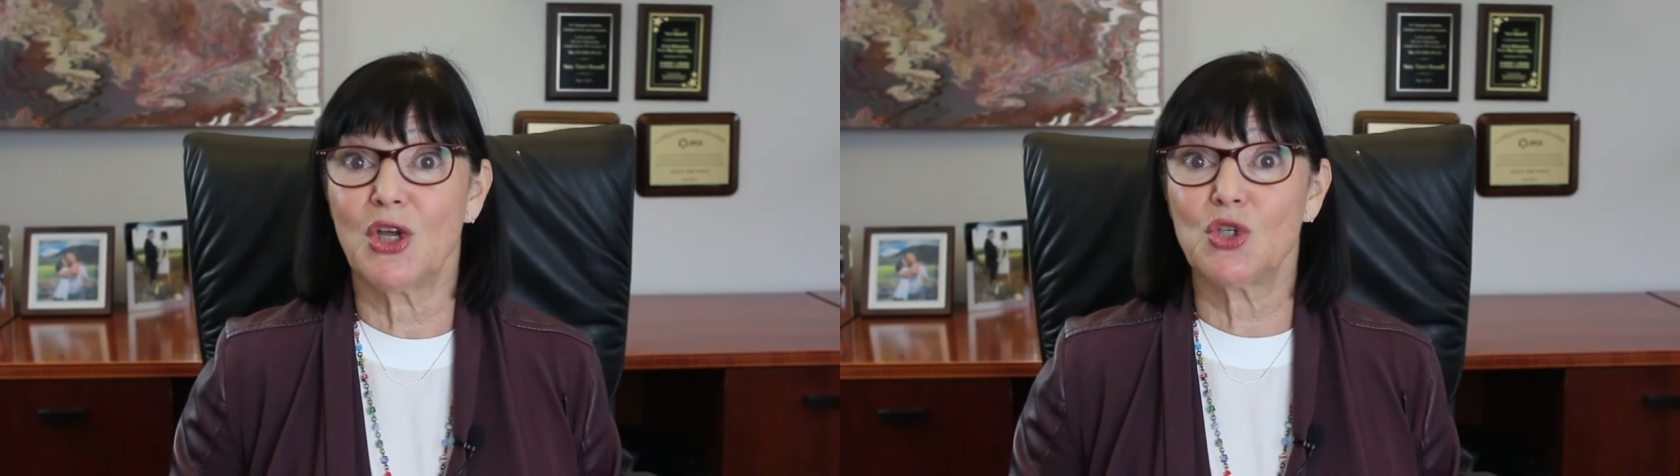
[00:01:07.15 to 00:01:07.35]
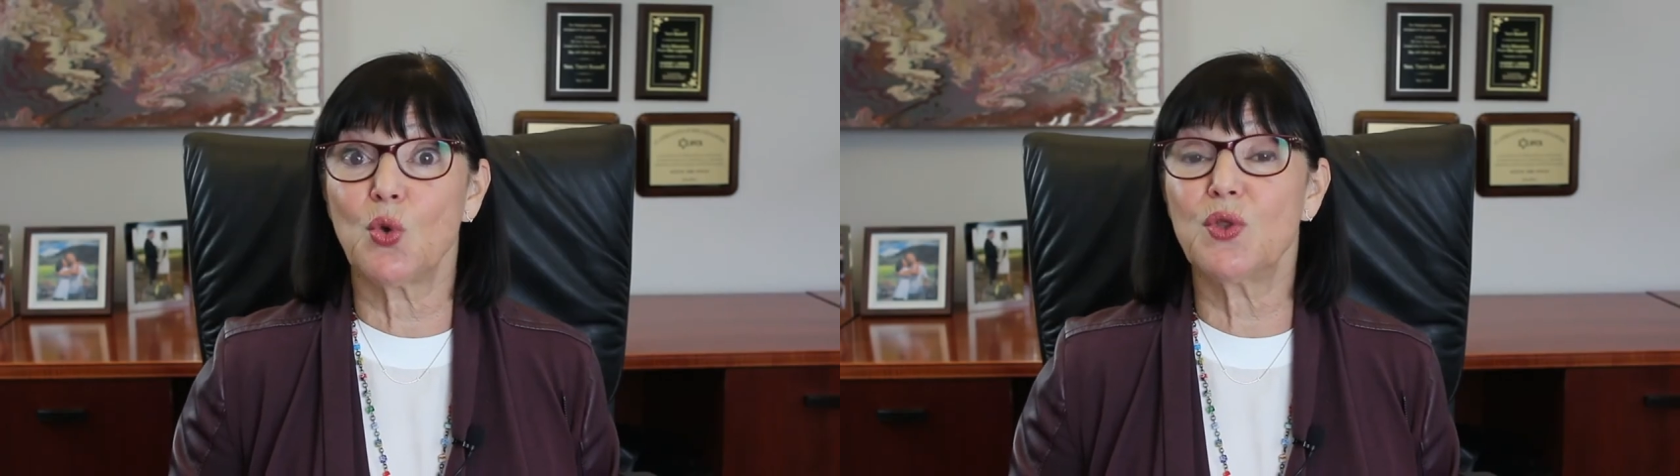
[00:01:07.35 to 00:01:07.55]

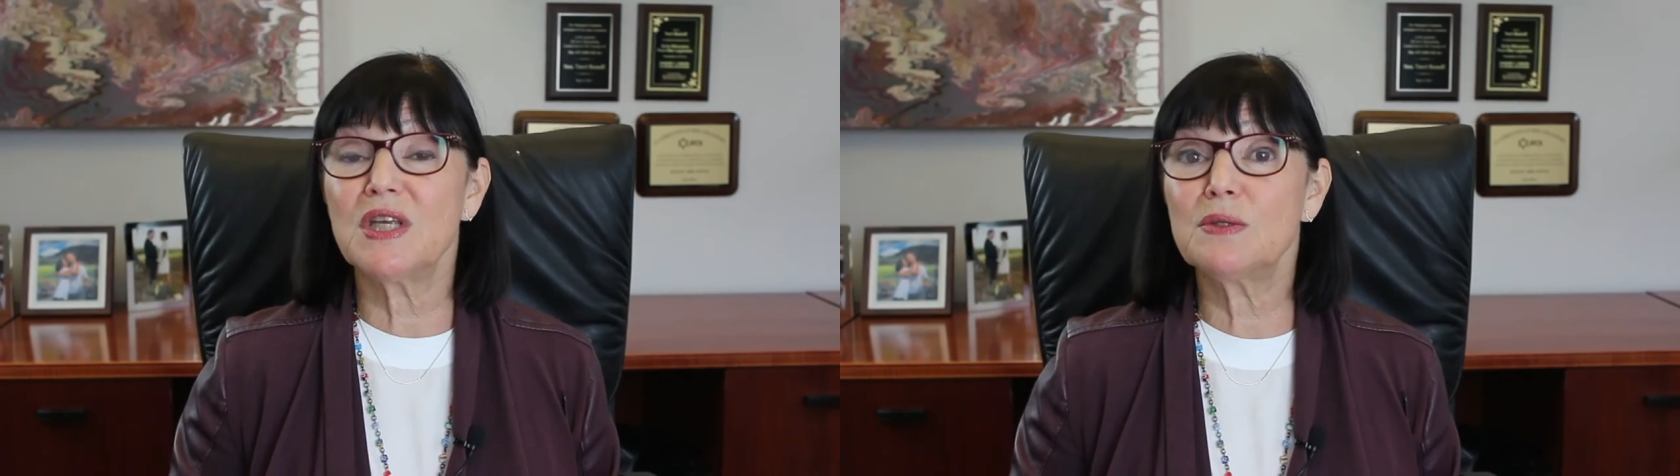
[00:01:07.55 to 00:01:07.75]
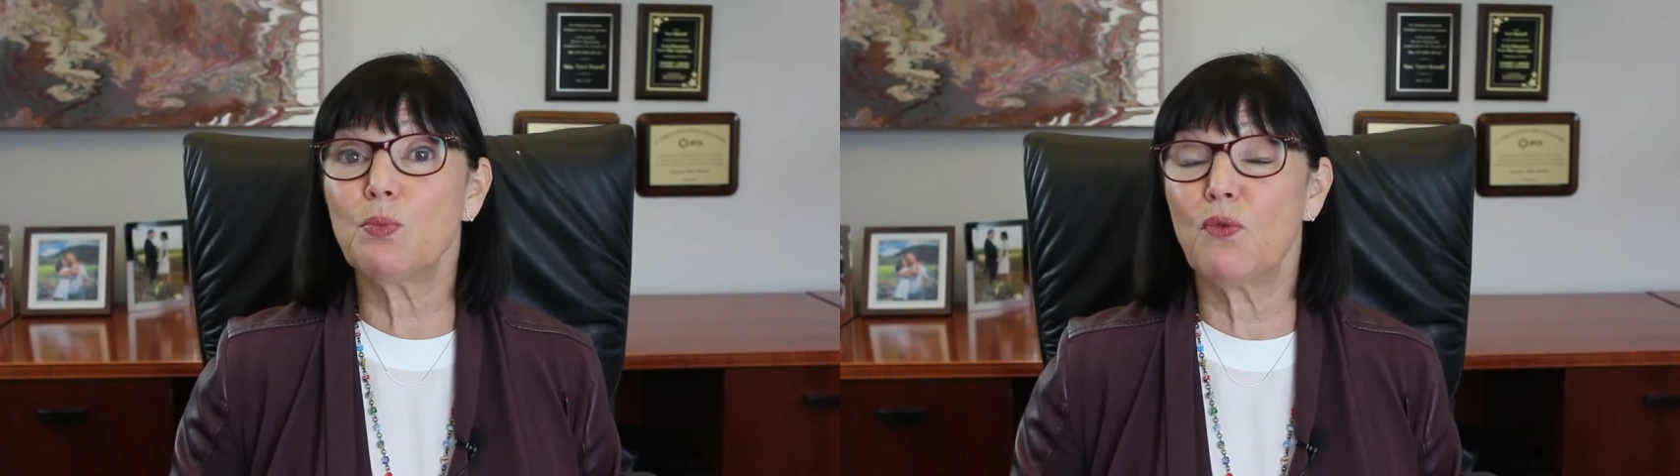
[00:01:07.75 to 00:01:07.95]
So
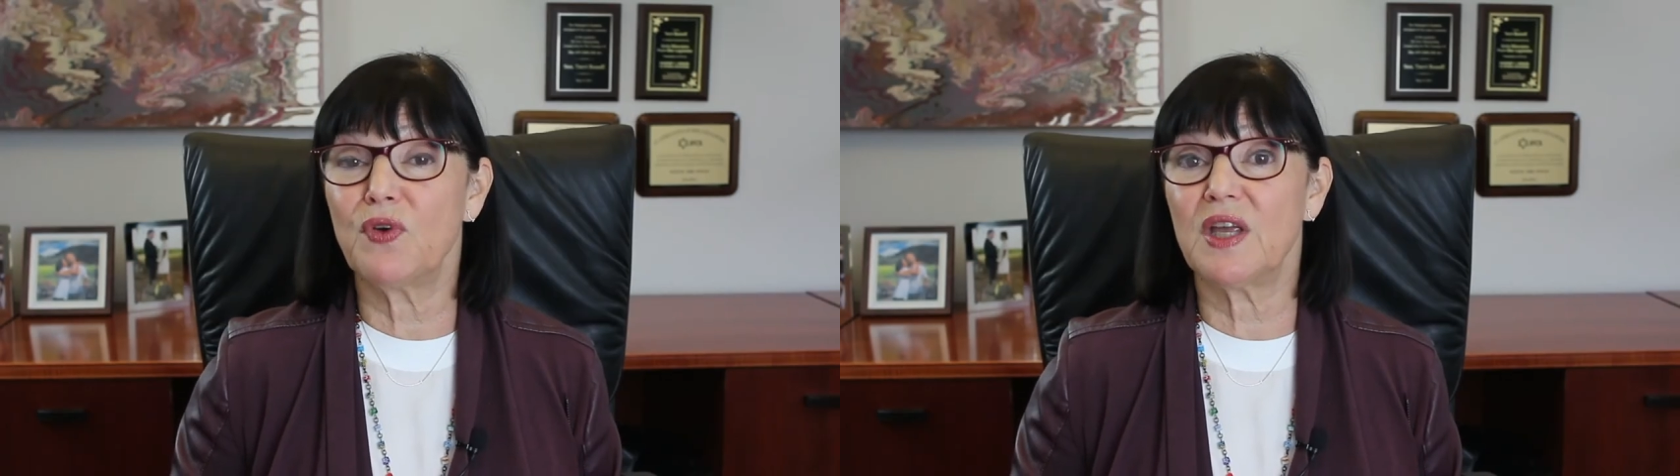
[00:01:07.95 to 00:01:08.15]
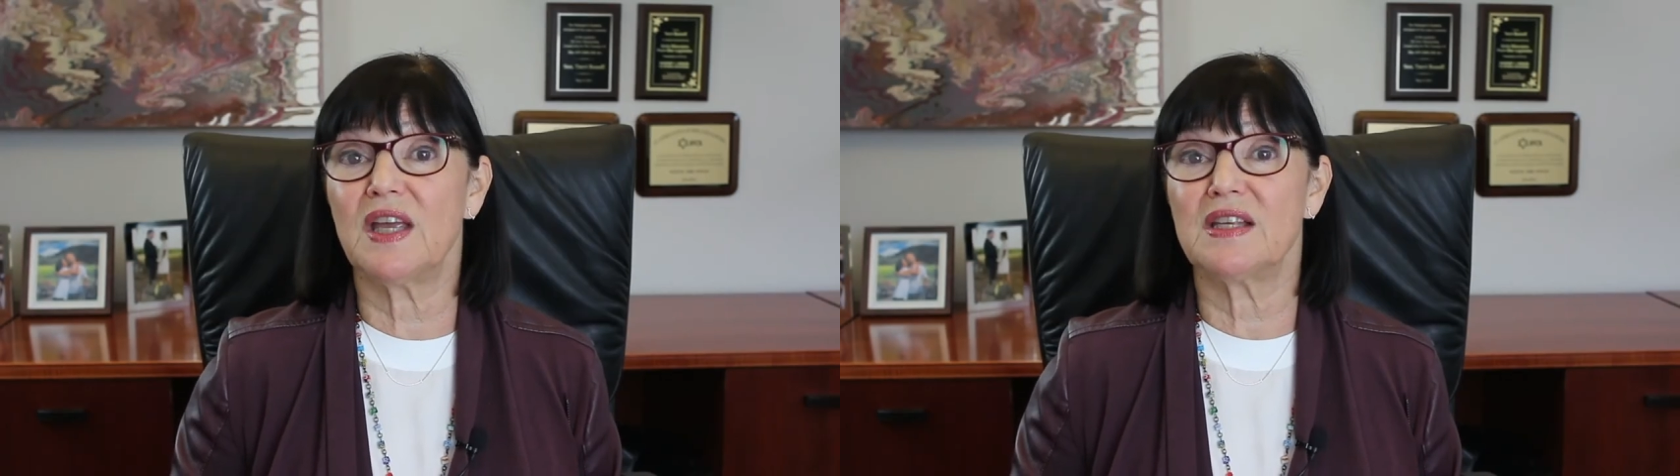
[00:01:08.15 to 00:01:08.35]
this
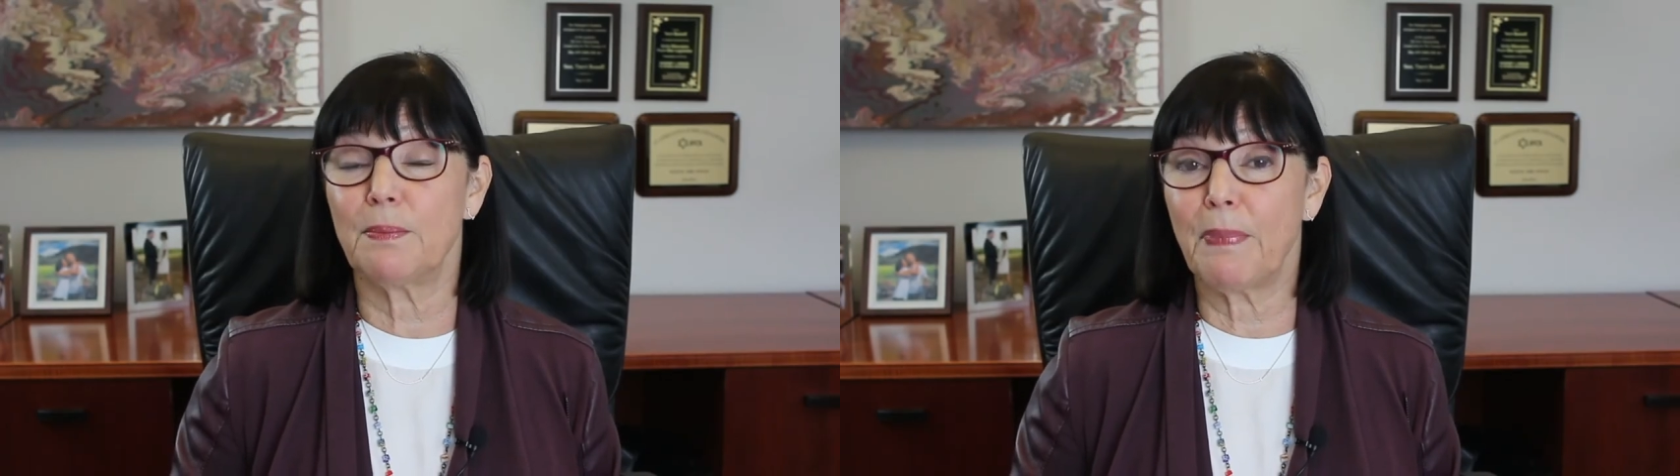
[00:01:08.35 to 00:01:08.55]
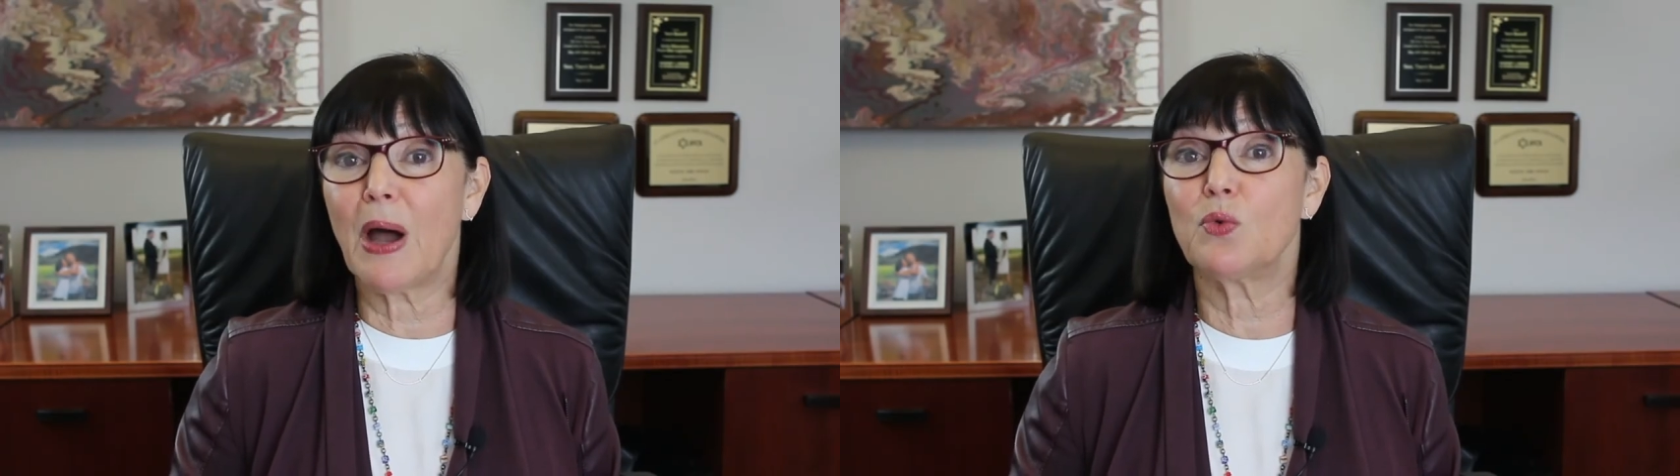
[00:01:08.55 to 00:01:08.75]
movie is
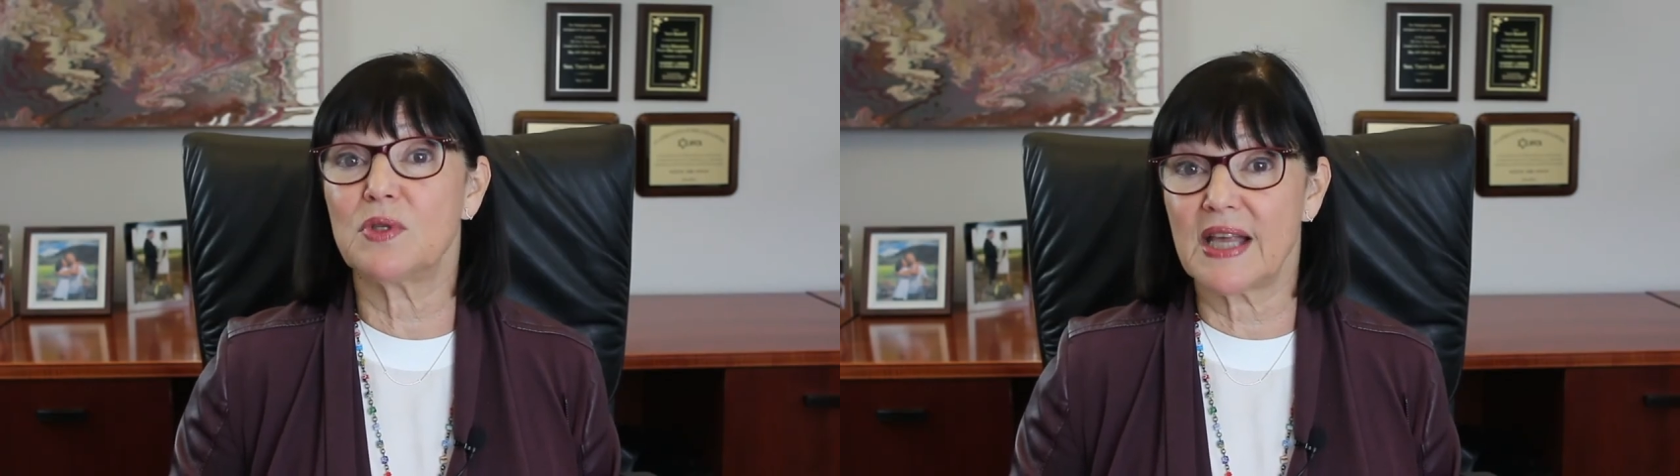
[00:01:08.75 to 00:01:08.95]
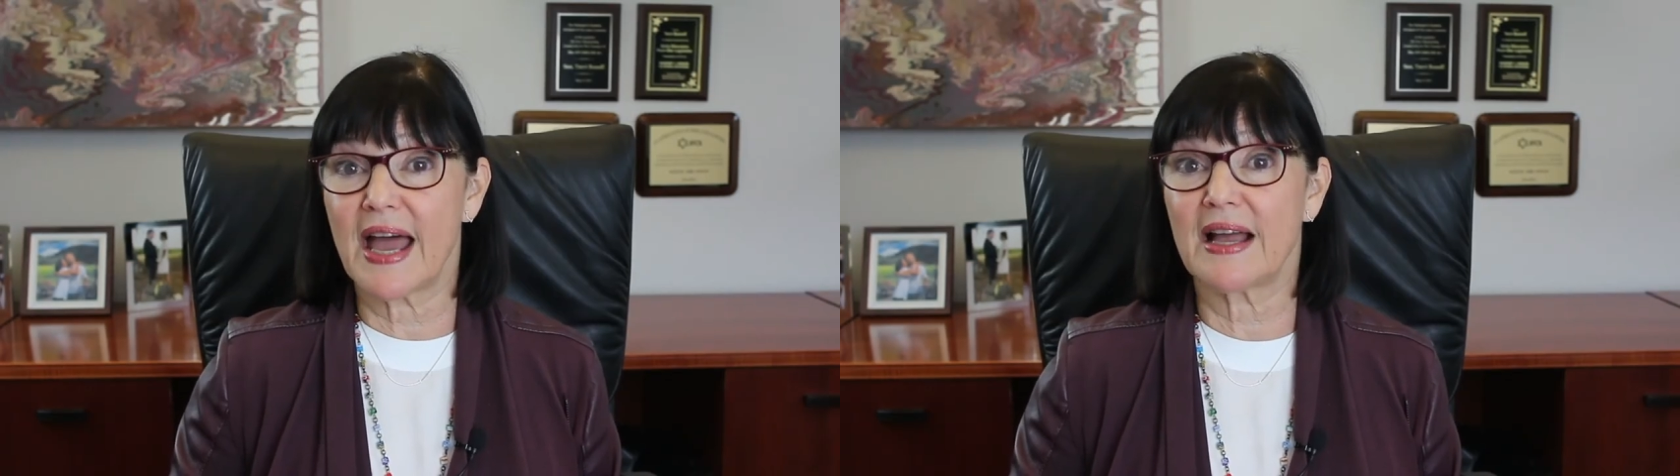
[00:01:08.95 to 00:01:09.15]
about
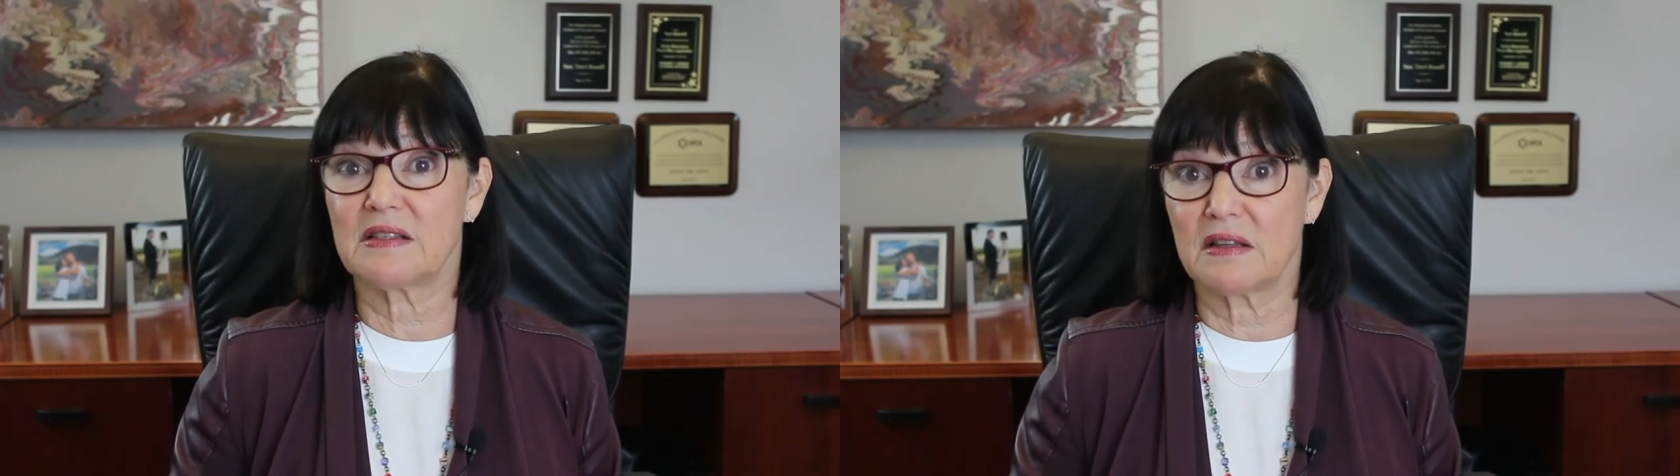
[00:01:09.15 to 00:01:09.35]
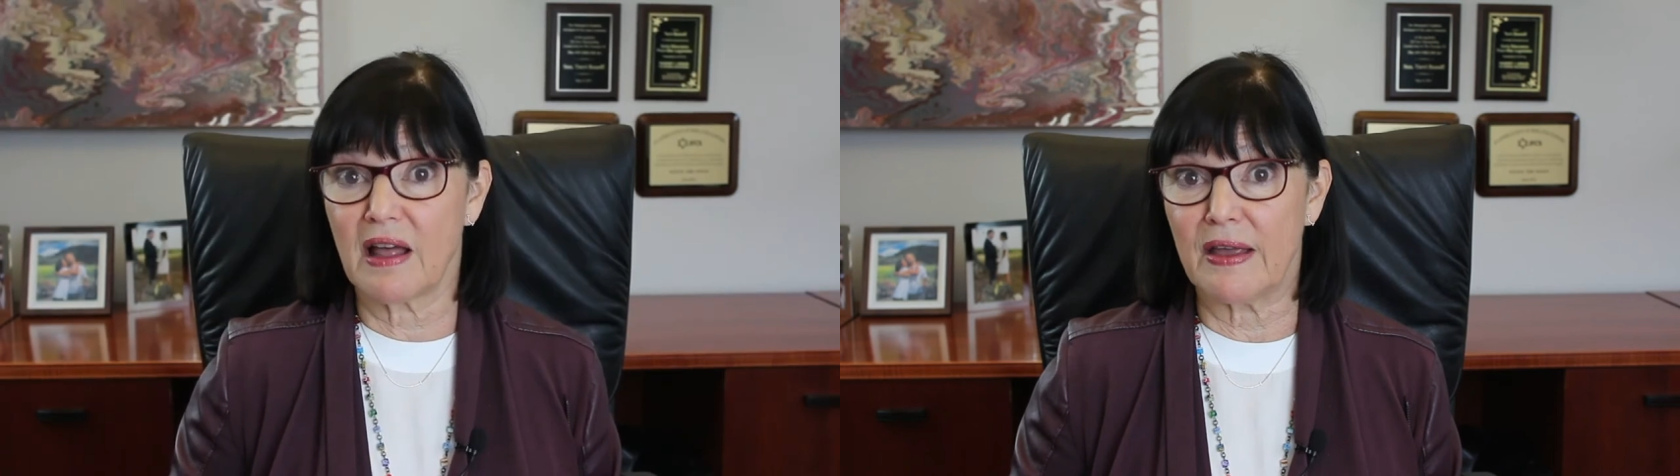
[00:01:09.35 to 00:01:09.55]

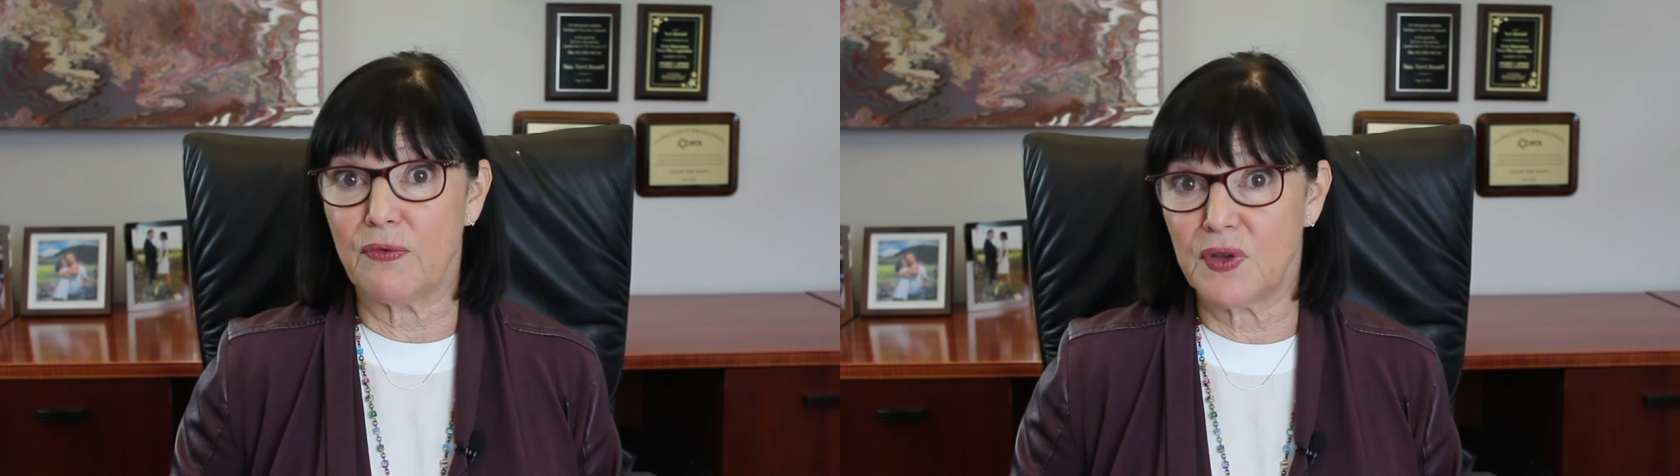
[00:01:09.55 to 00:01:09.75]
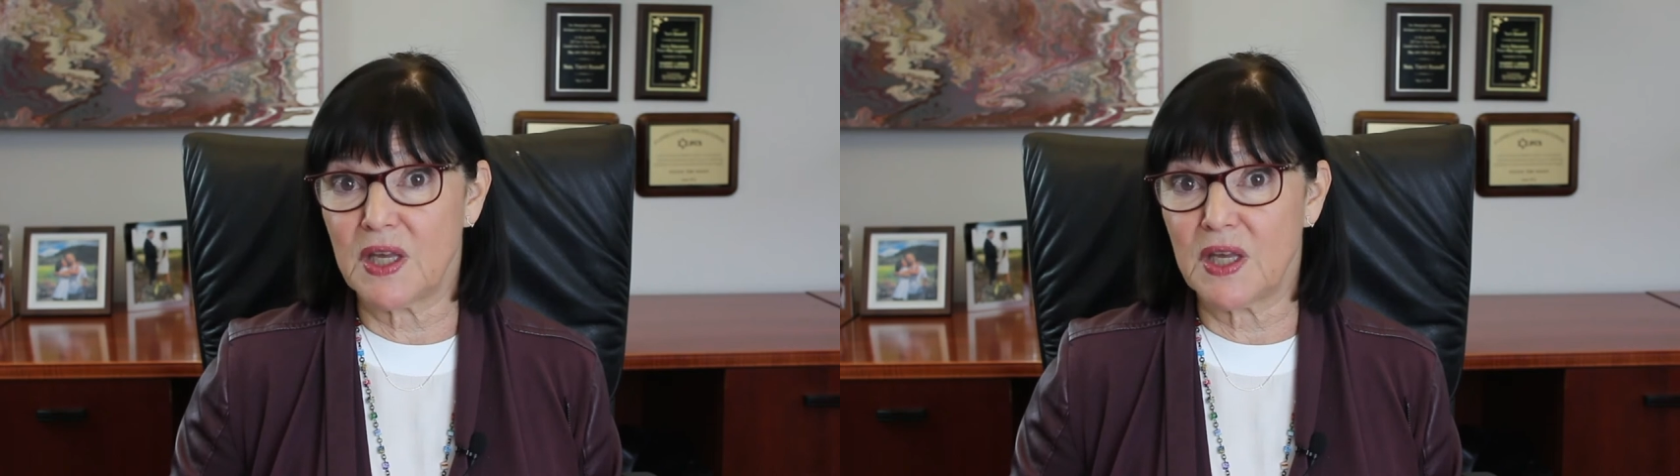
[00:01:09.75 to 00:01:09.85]
Zack's life.